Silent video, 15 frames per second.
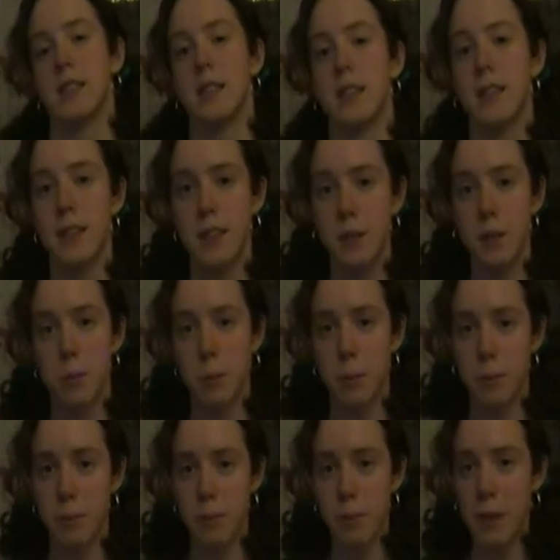And this is
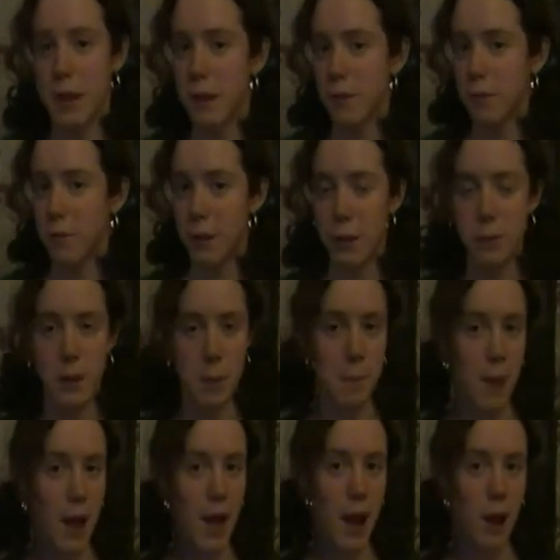being filmed
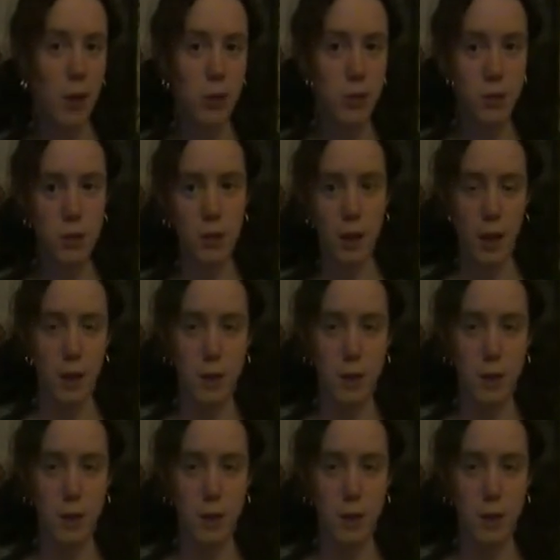at my house,